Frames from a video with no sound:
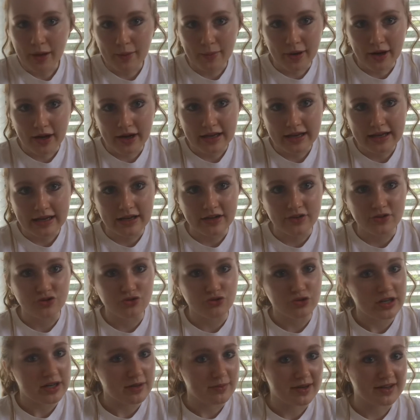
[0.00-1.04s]
body and
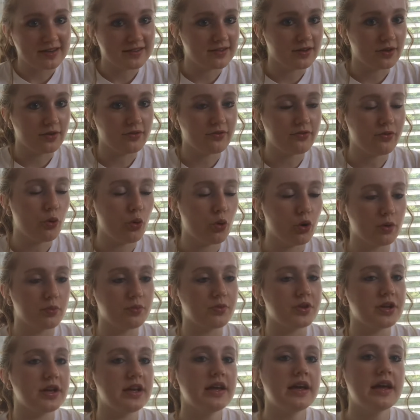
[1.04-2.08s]
treating myself
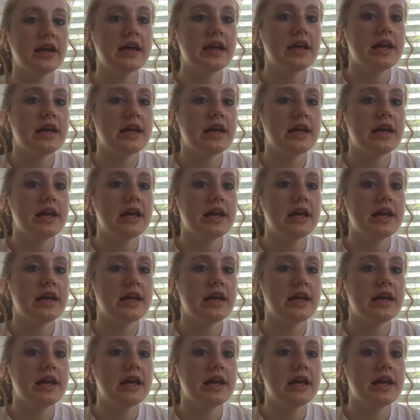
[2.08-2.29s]
horribly.